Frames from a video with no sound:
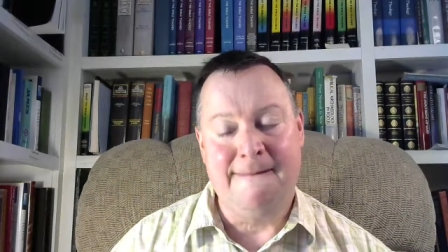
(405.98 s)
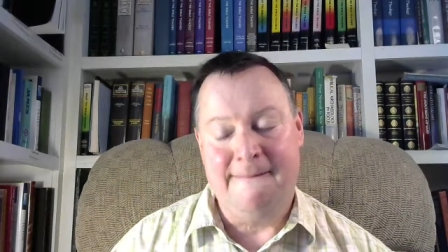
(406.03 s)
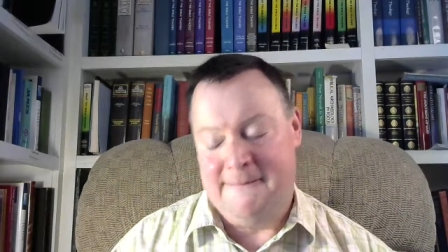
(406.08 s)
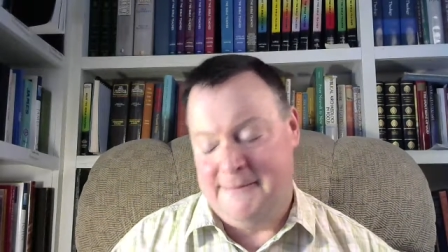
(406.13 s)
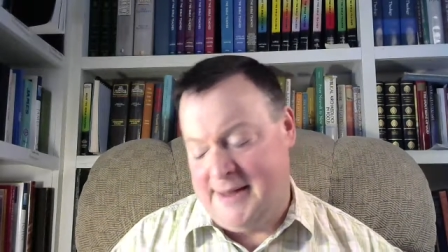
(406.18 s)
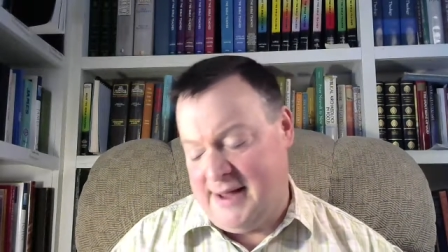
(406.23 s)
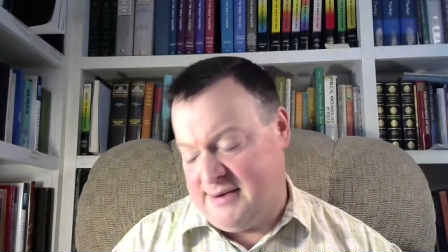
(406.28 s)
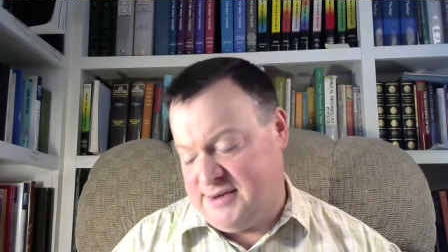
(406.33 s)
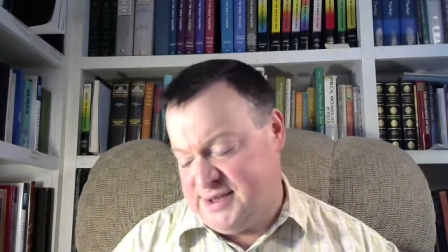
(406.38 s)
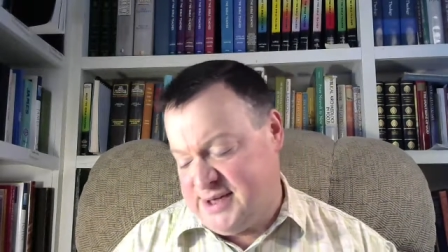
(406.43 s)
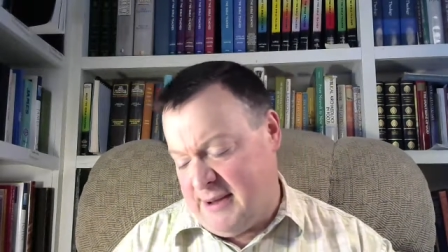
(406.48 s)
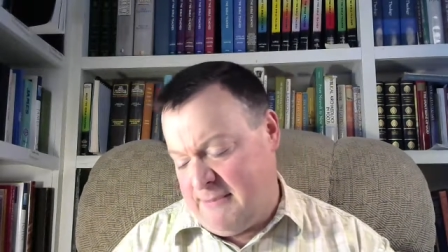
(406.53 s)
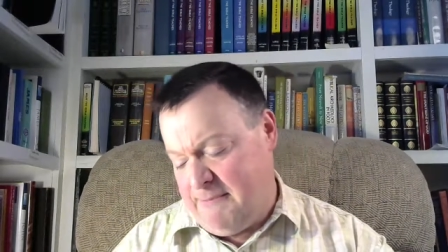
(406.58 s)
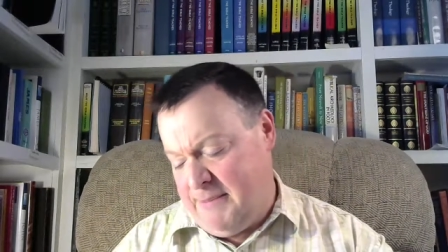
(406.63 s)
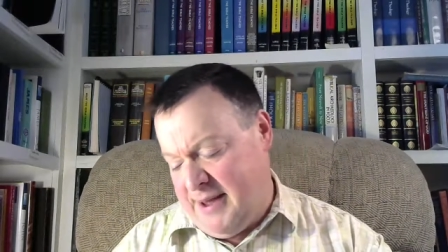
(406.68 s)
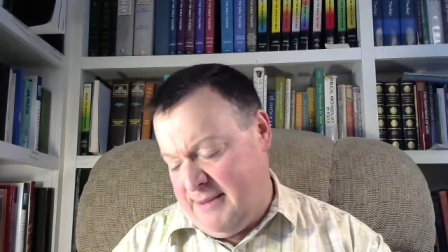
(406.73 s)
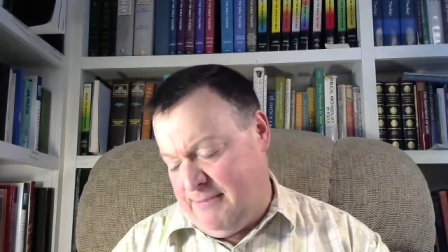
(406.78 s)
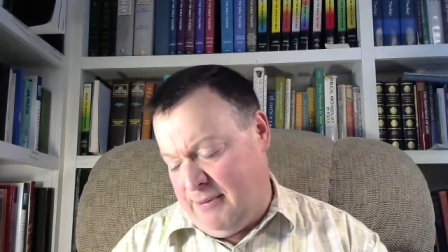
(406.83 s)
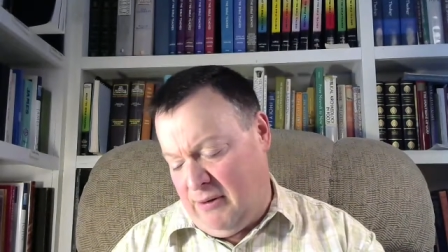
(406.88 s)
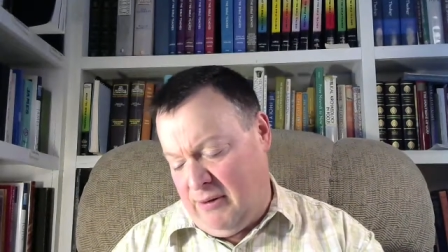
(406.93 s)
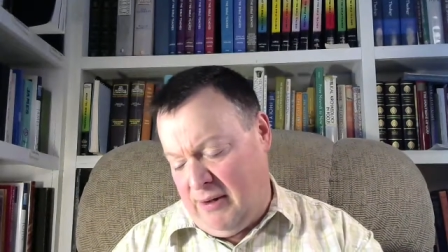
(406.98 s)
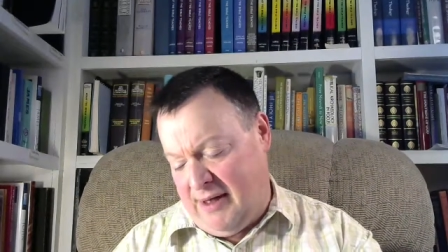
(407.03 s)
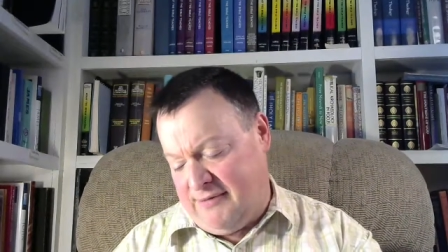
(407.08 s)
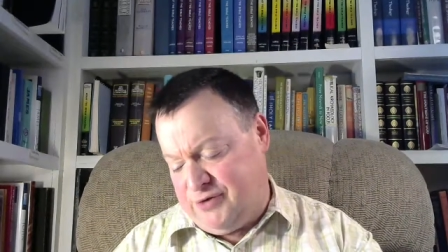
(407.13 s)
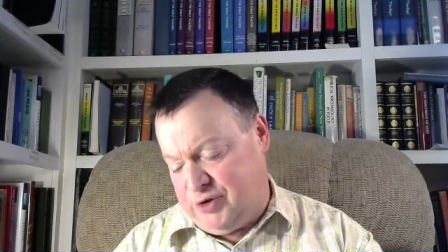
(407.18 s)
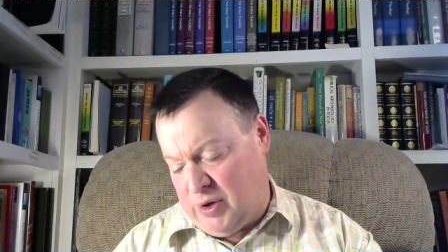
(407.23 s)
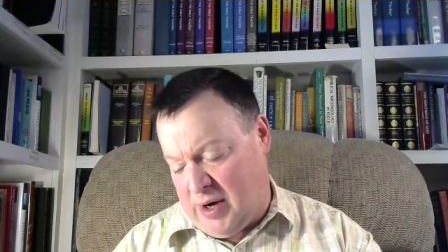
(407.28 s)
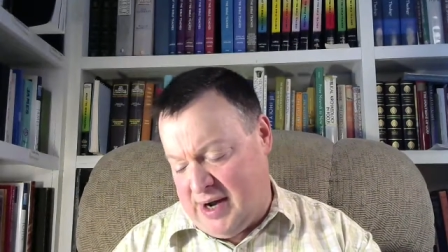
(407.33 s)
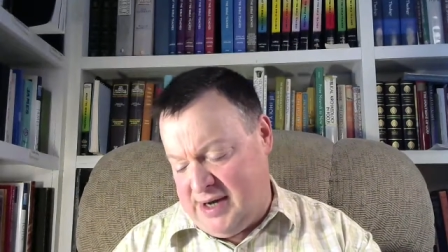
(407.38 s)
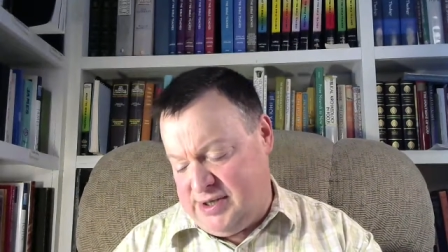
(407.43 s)
Now, some people have
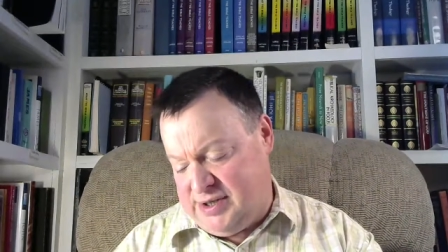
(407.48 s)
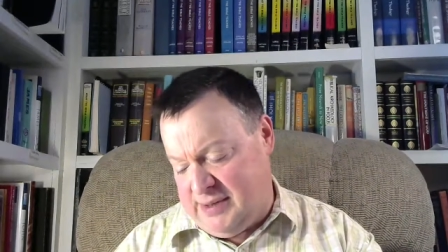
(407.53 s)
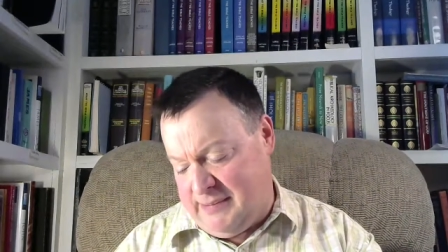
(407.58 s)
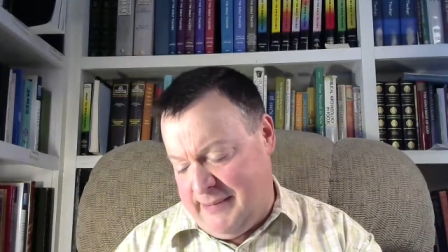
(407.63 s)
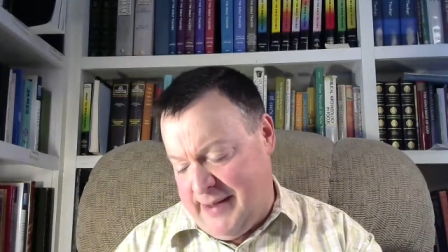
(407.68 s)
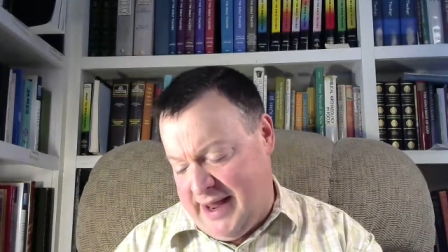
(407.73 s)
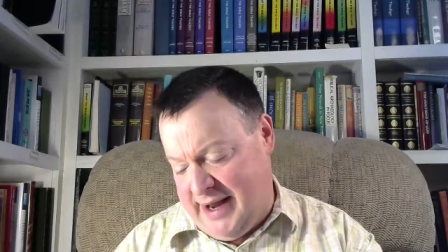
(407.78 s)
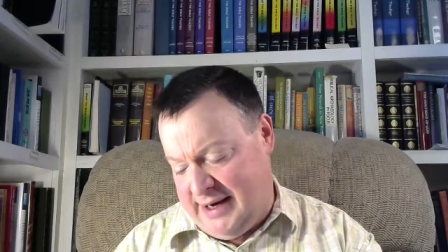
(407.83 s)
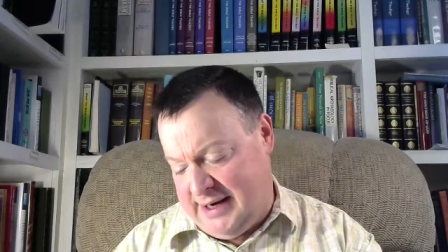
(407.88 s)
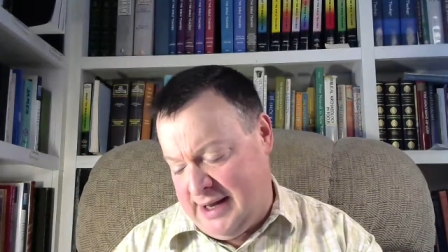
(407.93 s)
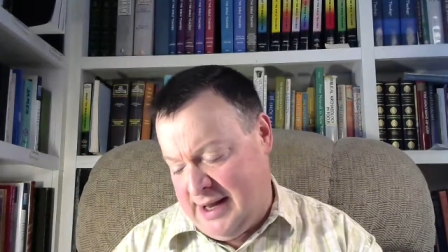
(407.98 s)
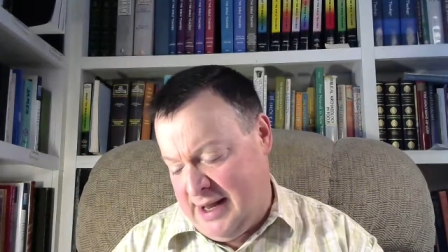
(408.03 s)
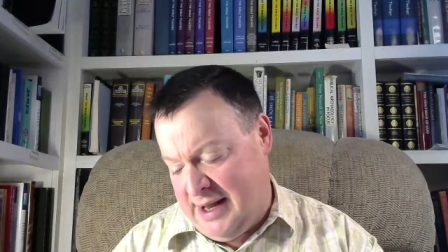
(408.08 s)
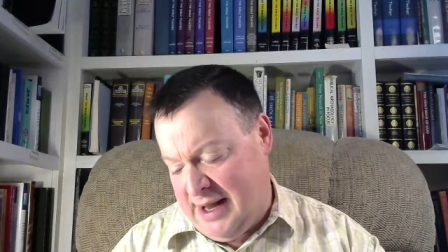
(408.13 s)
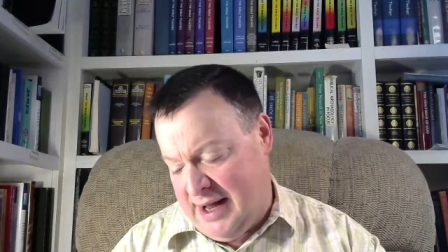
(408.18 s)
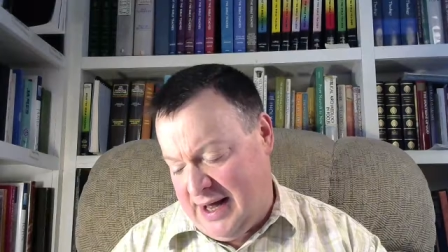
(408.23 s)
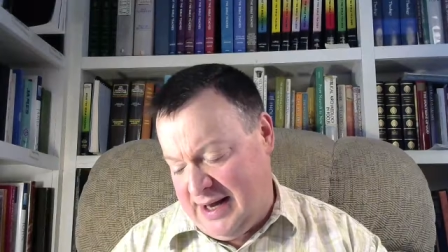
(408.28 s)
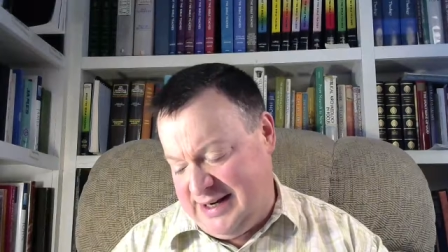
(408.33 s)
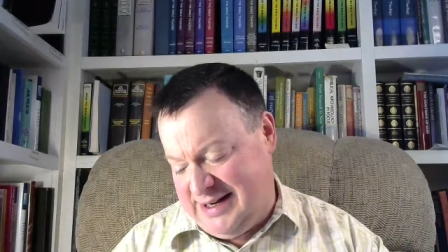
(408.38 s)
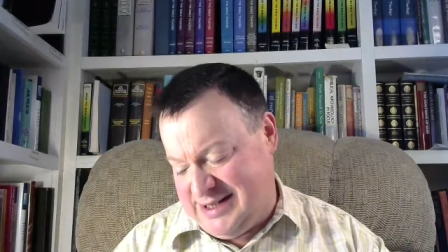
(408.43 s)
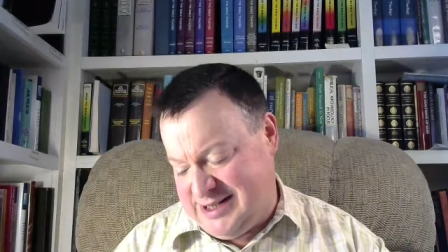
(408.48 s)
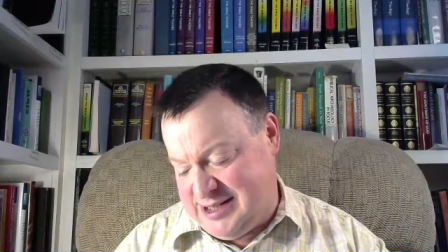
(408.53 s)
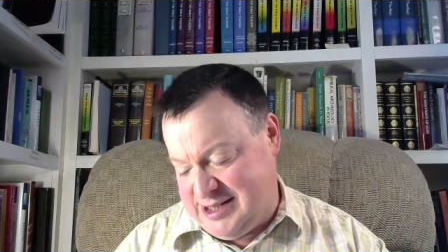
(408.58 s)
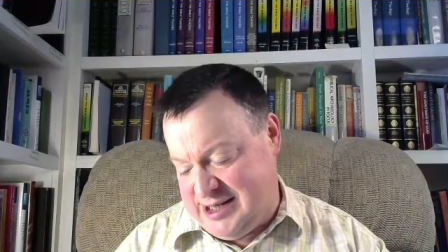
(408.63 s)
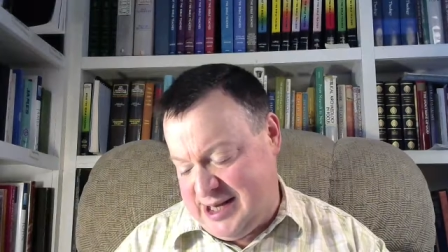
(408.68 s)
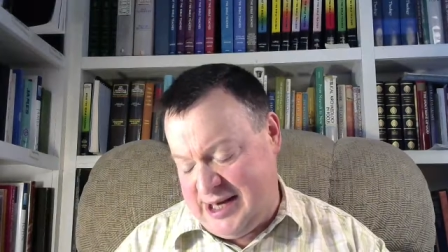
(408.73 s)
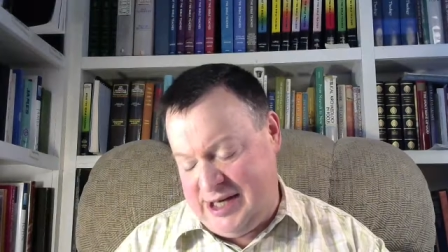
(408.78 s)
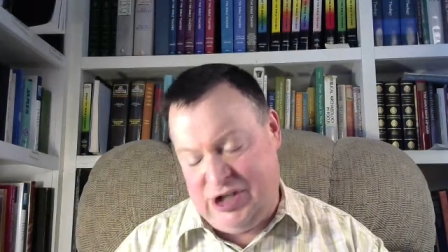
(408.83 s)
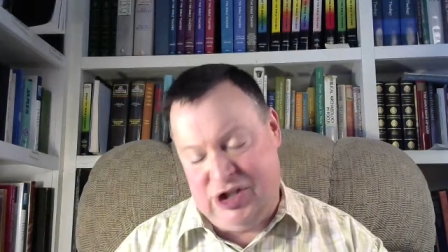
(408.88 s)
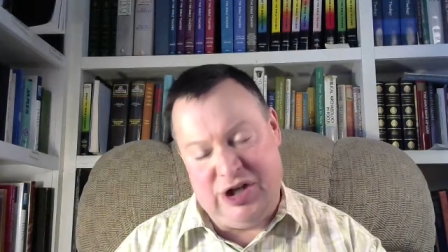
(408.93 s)
tried to make a
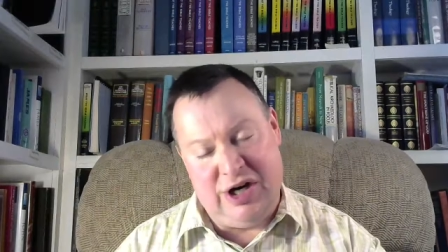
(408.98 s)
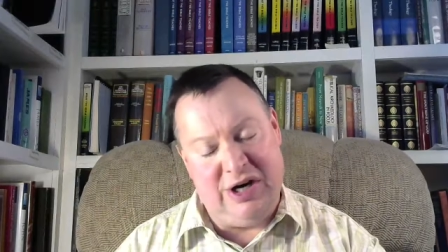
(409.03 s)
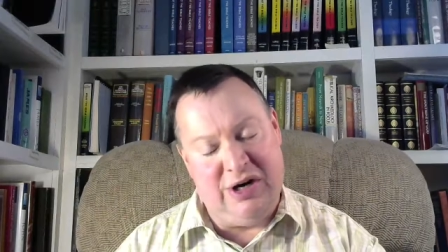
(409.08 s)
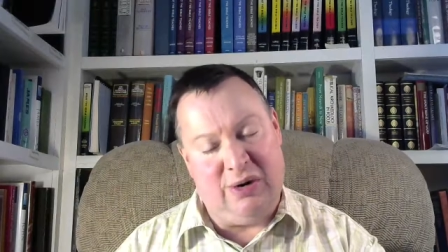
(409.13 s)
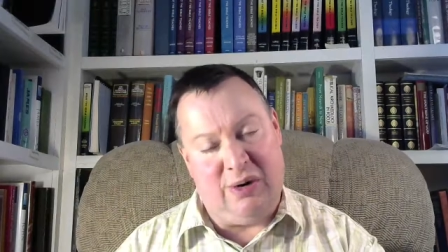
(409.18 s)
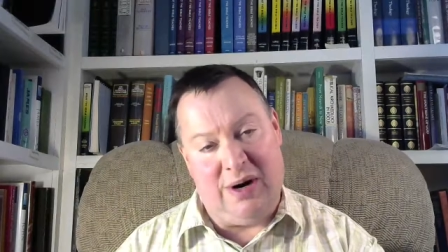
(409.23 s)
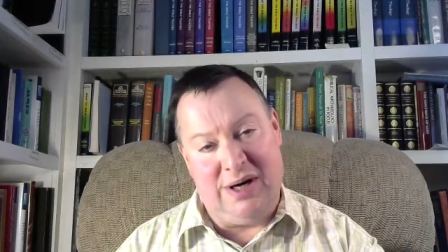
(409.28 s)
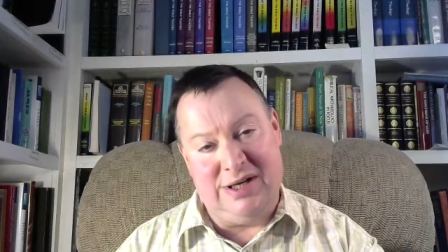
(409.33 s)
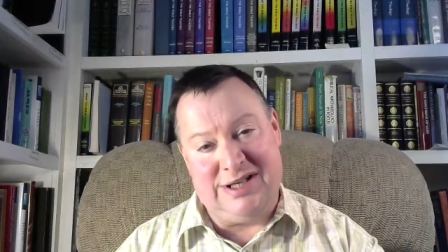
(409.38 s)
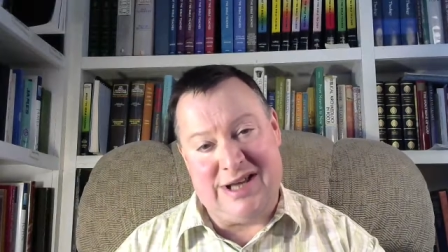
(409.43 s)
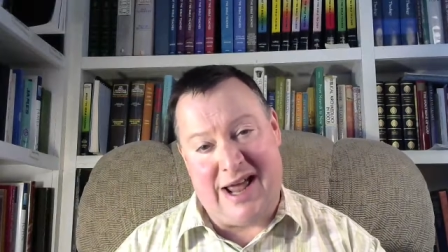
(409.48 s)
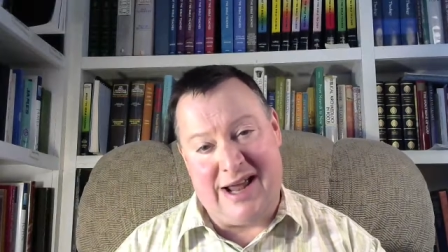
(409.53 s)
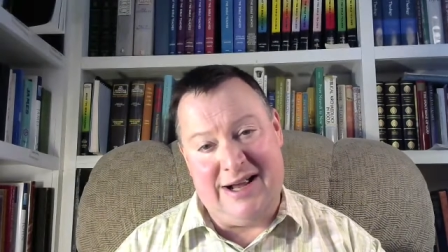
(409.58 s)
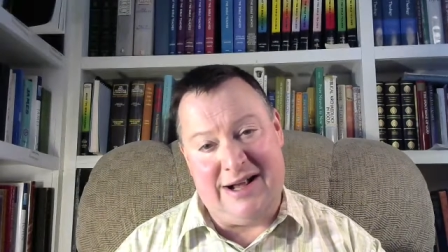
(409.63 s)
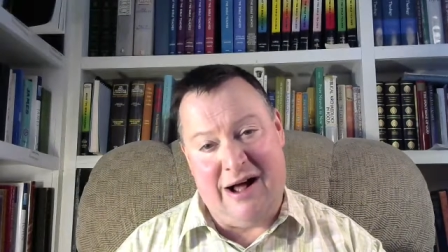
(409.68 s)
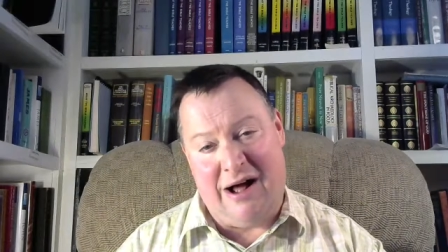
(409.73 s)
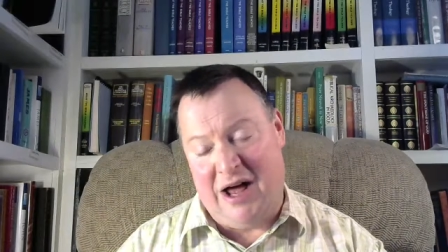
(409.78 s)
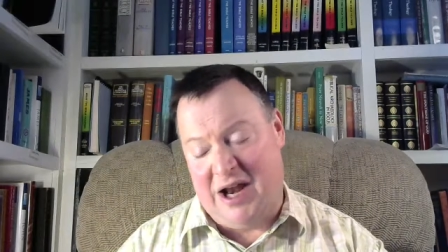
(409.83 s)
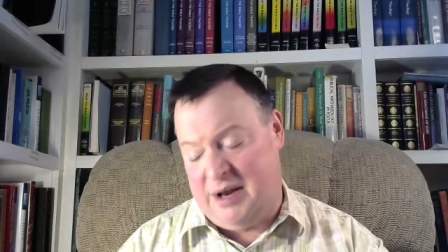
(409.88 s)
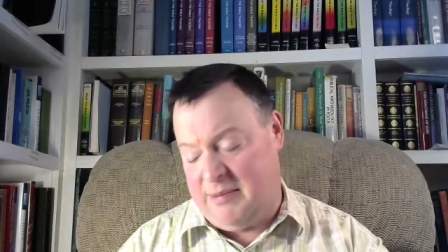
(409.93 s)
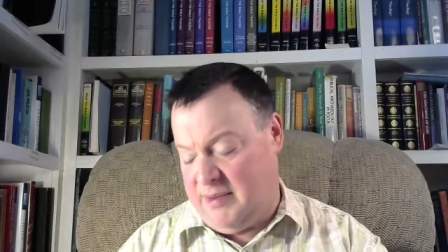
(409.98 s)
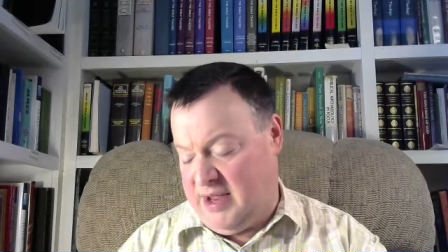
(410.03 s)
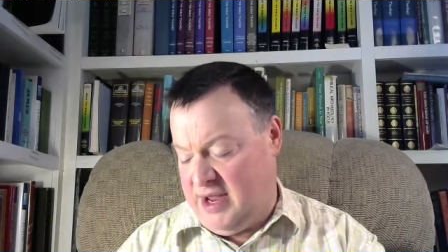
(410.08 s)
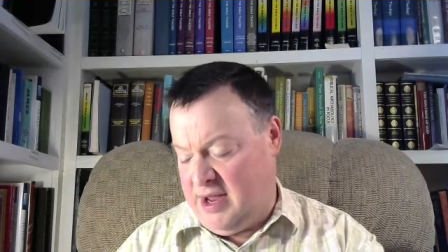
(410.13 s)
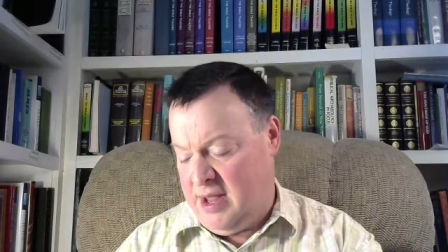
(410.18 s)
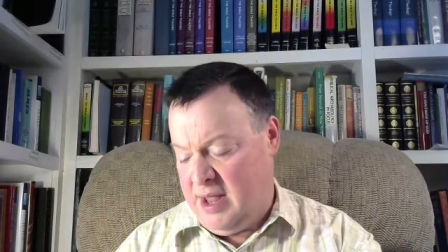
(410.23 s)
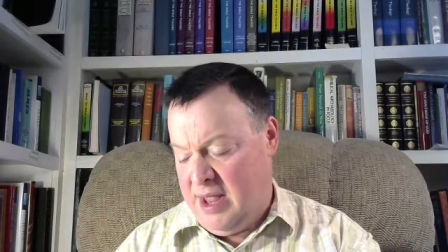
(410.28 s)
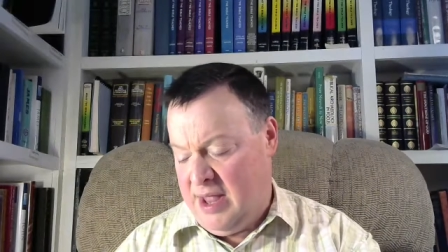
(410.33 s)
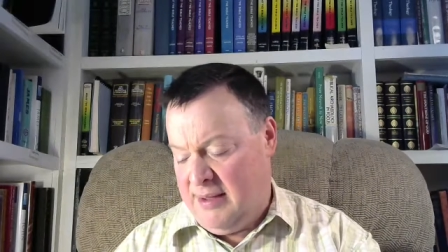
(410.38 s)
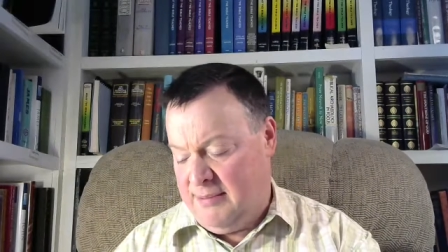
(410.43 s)
distinction or a dichotomy